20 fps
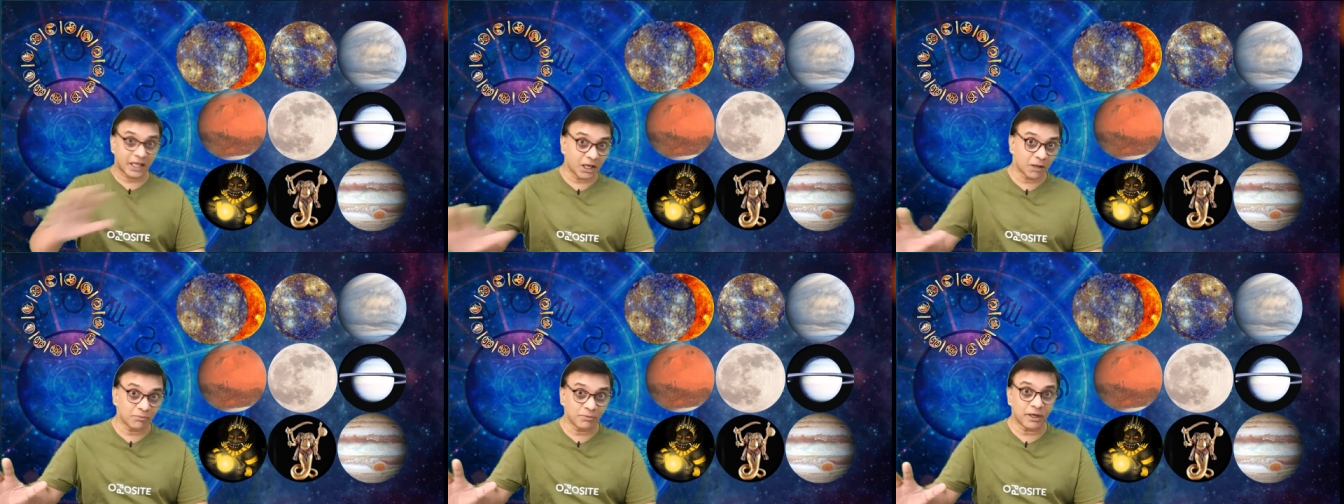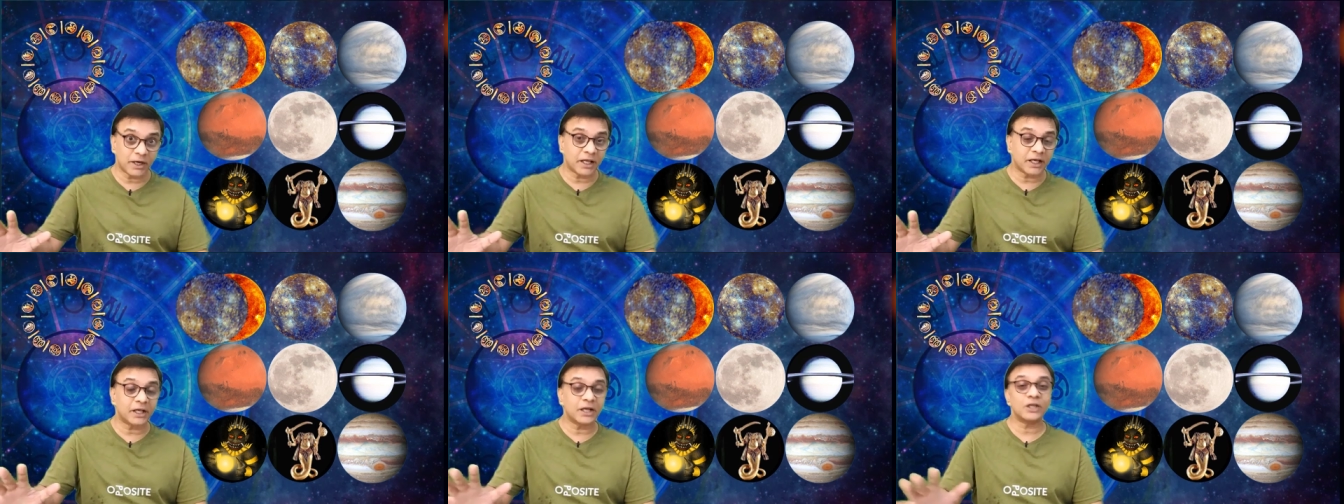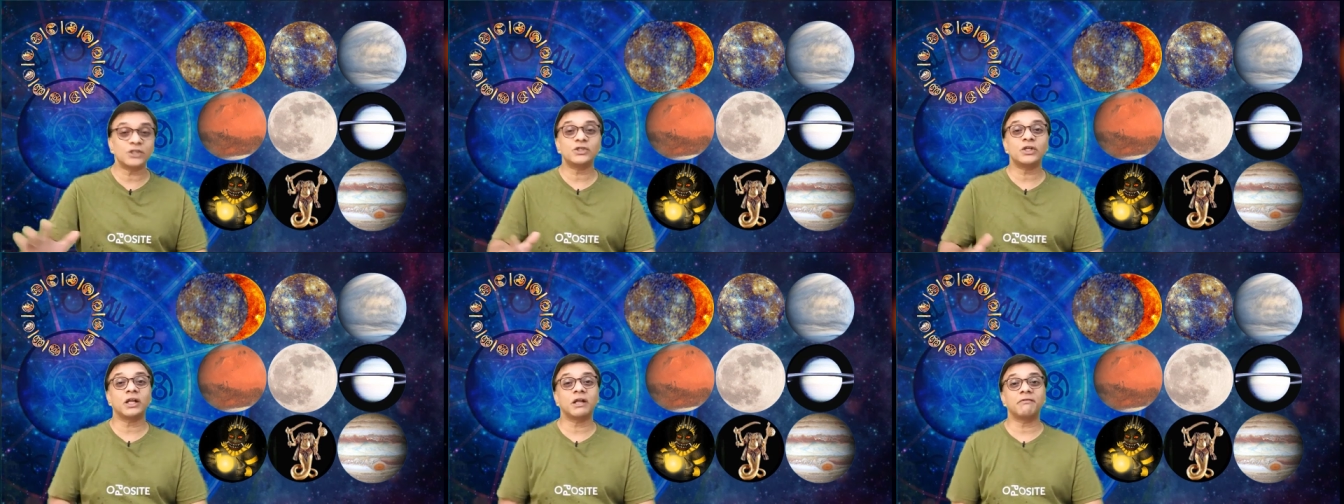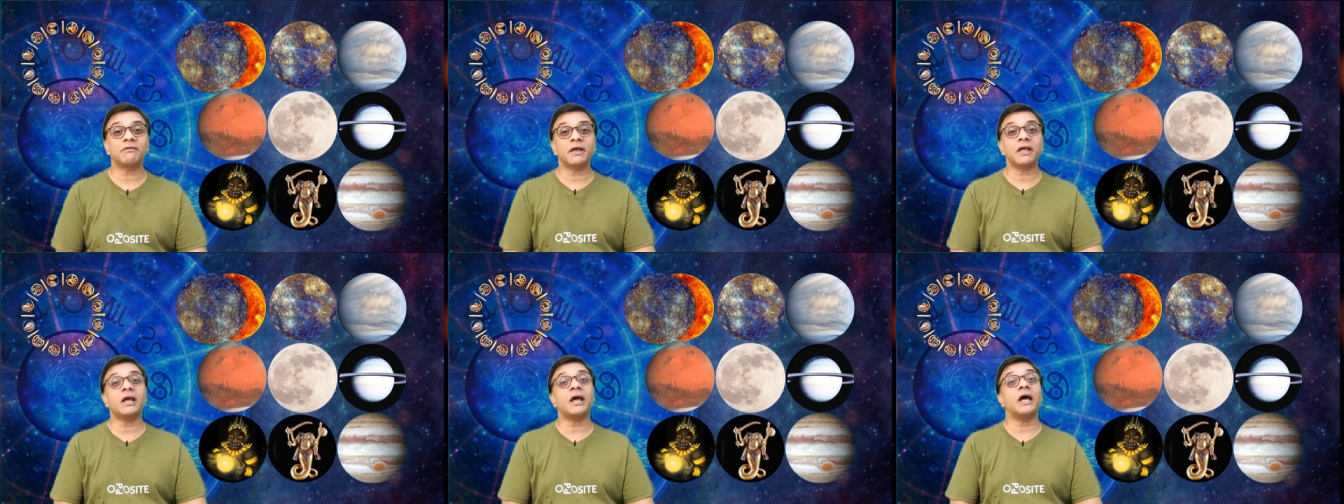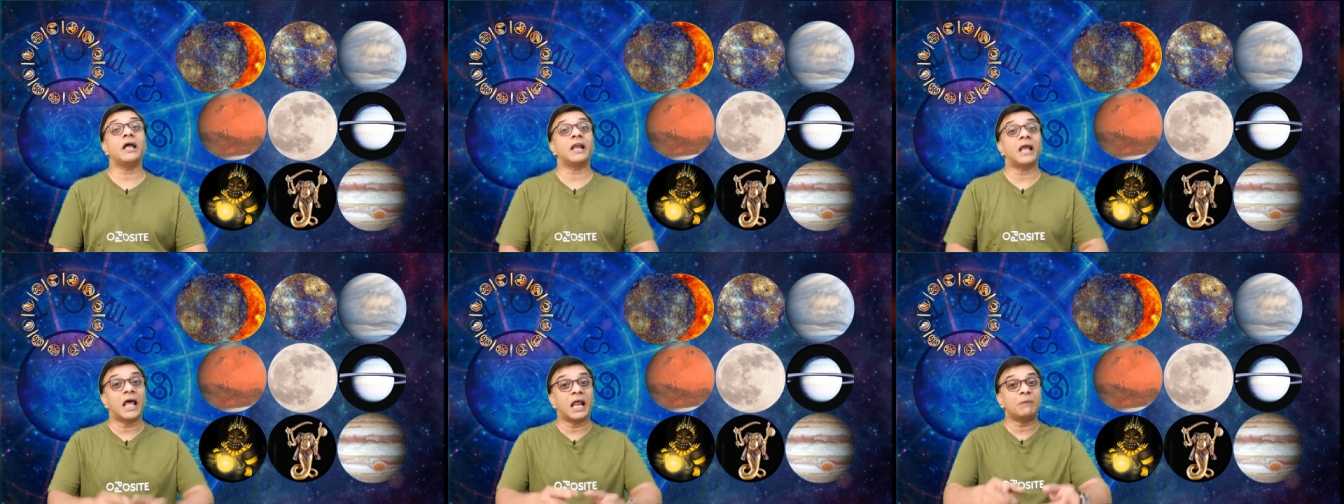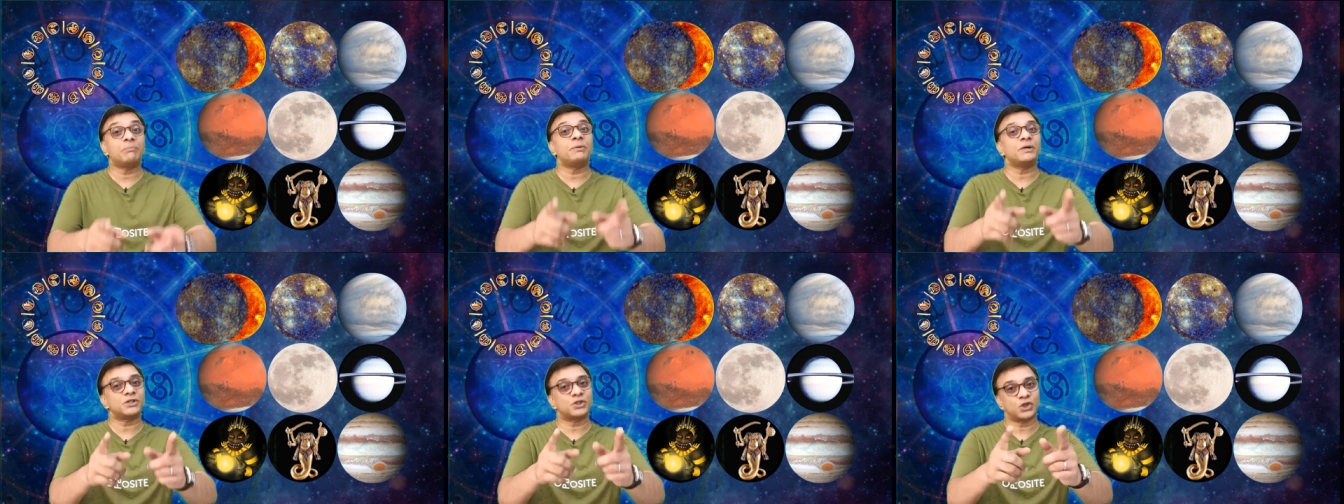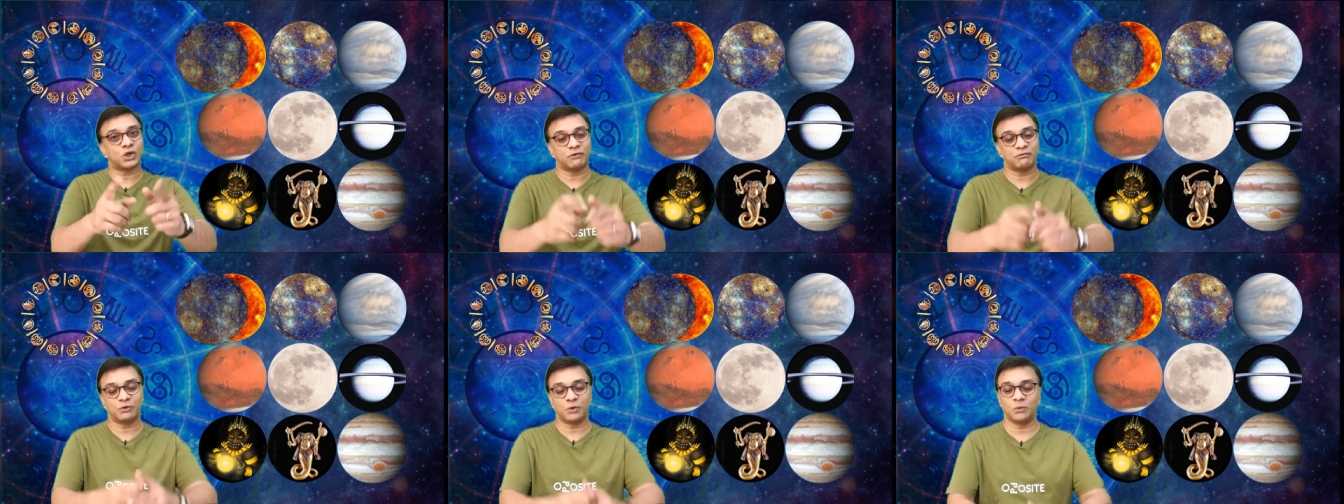keep that aggression away and help it
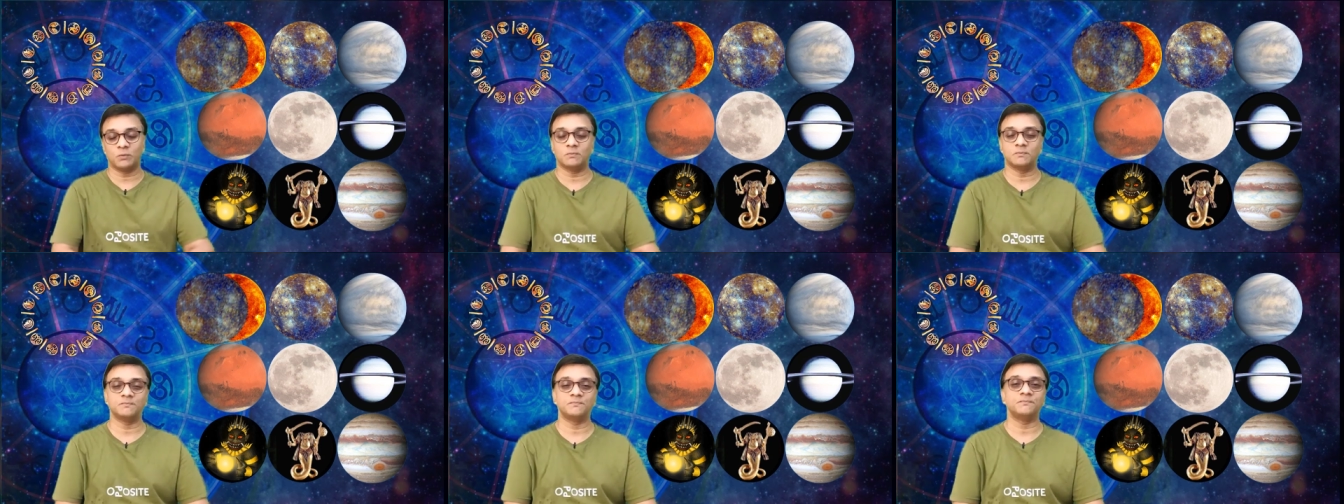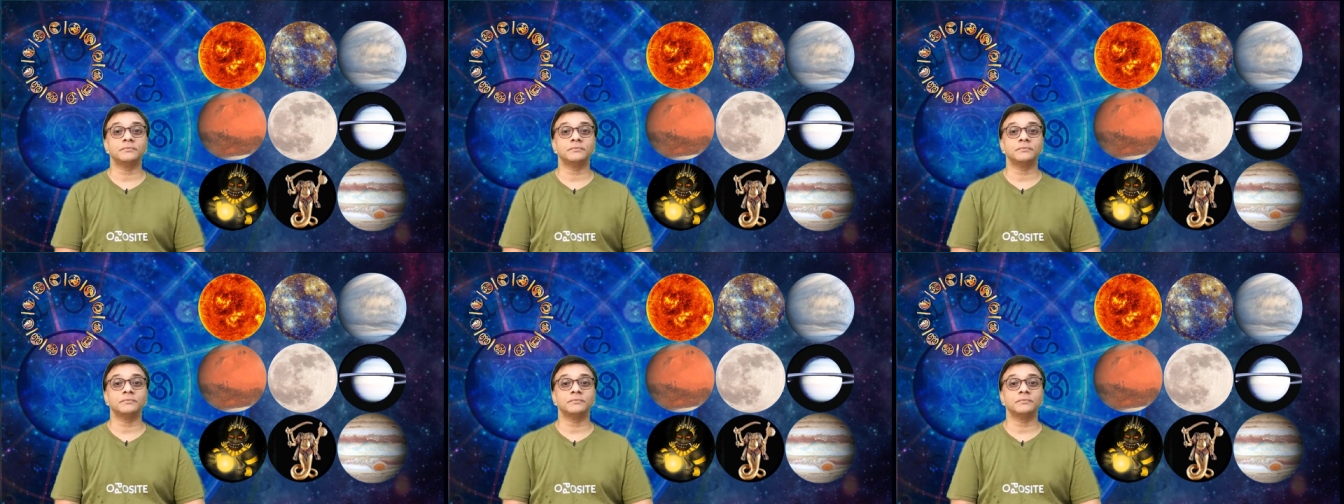serve you